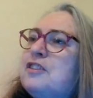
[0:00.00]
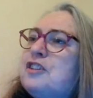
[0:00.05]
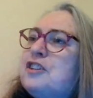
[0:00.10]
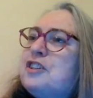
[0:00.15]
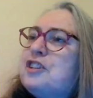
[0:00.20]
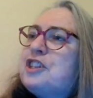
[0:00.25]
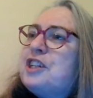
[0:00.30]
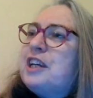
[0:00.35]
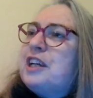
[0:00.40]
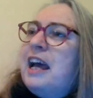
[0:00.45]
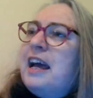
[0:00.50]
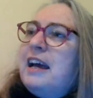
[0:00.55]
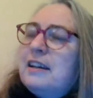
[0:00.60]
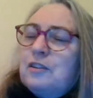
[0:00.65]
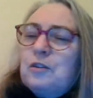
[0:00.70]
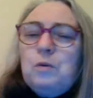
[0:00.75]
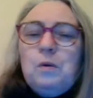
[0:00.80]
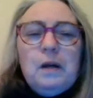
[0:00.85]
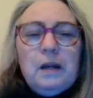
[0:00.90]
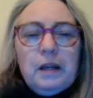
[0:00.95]
she
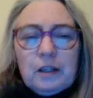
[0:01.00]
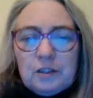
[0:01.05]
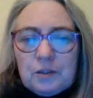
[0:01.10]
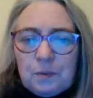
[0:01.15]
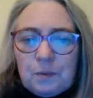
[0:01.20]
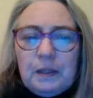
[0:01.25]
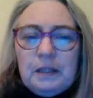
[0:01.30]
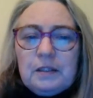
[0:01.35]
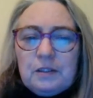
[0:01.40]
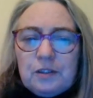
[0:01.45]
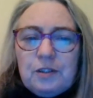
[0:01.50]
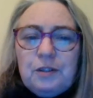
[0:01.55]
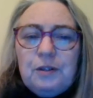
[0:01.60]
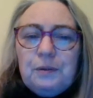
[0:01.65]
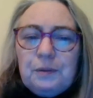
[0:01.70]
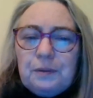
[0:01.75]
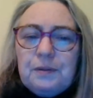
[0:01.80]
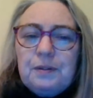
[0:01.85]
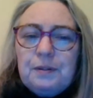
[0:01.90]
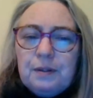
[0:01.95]
had quite a sweet
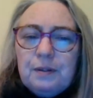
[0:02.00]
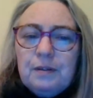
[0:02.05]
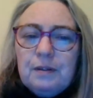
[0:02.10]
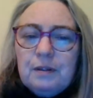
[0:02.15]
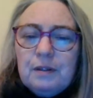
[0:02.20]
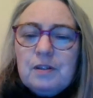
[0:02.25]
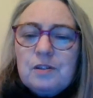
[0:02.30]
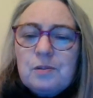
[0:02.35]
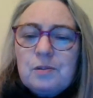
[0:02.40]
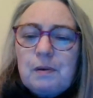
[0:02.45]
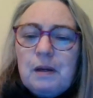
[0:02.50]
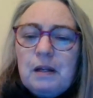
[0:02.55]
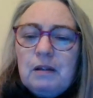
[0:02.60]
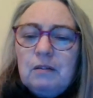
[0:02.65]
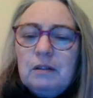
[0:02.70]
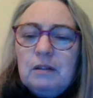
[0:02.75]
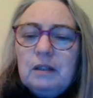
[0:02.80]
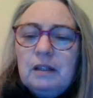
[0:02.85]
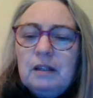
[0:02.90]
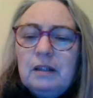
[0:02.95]
tooth as well
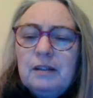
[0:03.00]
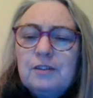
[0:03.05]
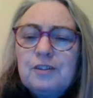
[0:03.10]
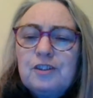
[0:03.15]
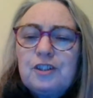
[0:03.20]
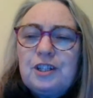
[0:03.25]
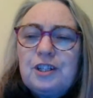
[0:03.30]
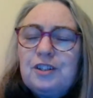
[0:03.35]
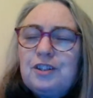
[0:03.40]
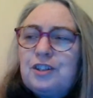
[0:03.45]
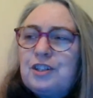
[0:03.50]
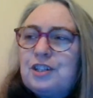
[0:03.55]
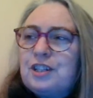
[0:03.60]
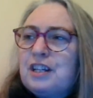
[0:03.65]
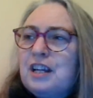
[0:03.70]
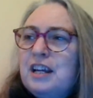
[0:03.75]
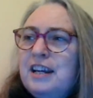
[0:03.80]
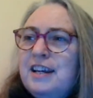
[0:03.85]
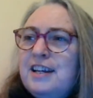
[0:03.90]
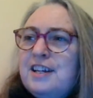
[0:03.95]
on her.
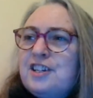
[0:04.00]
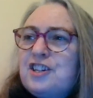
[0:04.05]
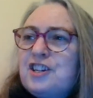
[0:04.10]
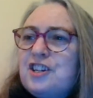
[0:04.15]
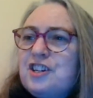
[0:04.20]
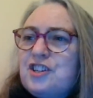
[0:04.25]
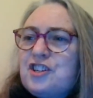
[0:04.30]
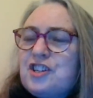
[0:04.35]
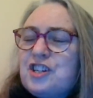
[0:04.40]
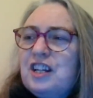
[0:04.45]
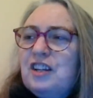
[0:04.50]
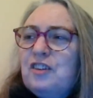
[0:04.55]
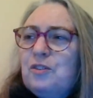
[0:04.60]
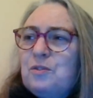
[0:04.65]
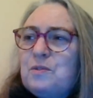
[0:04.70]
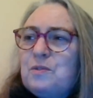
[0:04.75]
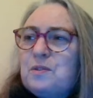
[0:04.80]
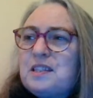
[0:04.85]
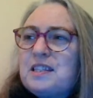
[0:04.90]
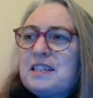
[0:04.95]
She'll
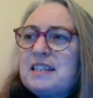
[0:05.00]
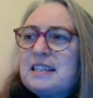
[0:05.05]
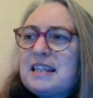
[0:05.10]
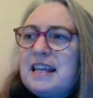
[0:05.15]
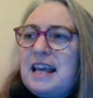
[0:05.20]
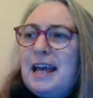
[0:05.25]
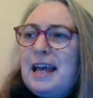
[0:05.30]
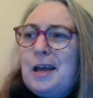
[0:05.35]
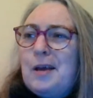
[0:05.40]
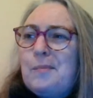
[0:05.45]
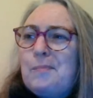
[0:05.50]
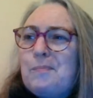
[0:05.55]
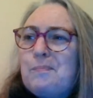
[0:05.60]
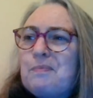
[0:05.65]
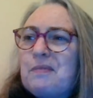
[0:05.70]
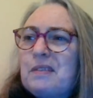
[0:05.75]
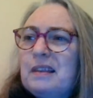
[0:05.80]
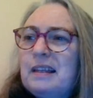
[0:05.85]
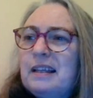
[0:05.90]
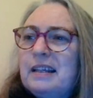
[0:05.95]
always
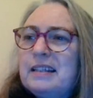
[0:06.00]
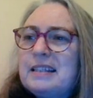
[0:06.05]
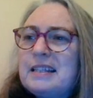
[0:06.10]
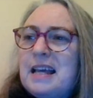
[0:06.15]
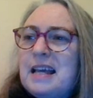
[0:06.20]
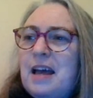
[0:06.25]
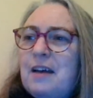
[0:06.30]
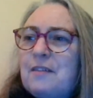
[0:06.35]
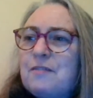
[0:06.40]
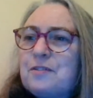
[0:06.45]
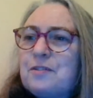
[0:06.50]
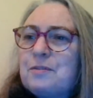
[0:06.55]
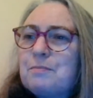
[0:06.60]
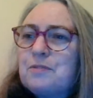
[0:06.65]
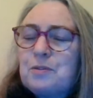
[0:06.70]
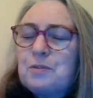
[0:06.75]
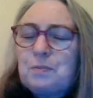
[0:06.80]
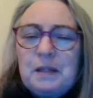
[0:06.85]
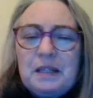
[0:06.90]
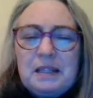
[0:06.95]
like to have some
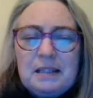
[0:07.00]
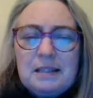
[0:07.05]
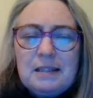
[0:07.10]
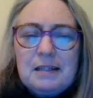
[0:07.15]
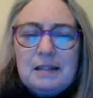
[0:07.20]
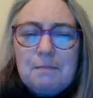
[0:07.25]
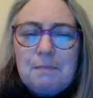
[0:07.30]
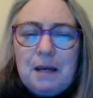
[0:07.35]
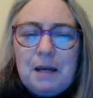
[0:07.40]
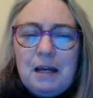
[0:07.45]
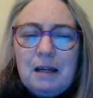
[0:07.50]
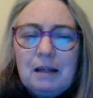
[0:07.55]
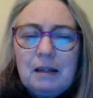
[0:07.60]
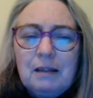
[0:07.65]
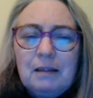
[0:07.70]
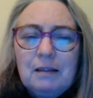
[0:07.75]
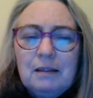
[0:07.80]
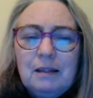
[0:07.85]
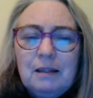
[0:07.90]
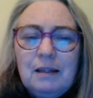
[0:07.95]
sweets in her bag,
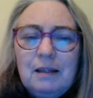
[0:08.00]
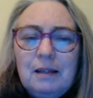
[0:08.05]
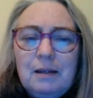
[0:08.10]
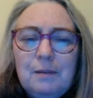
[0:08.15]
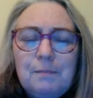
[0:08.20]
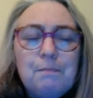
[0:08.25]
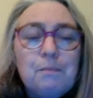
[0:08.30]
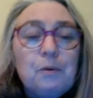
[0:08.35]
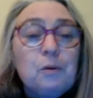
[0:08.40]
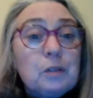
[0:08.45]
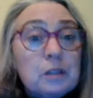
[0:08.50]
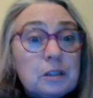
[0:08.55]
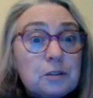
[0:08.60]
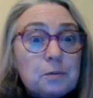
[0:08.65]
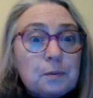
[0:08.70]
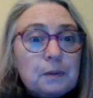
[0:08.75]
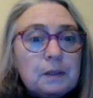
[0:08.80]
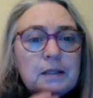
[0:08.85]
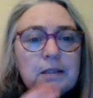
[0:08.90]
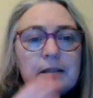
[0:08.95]
boiled
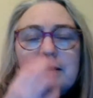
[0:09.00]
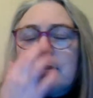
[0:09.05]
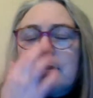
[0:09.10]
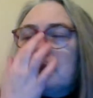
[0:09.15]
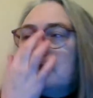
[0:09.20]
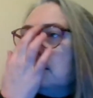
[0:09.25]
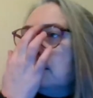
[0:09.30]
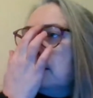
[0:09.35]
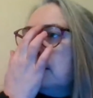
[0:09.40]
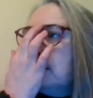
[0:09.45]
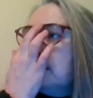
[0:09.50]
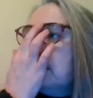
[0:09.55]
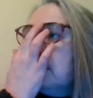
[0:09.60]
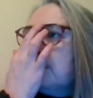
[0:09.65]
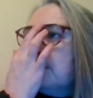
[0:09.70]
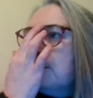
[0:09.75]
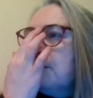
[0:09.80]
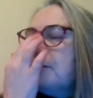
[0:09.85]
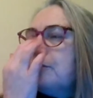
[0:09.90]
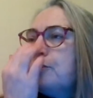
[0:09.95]
sweets
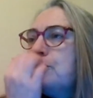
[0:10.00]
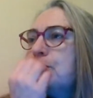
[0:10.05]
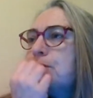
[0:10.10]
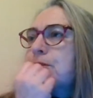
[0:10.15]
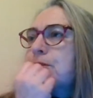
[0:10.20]
that she'd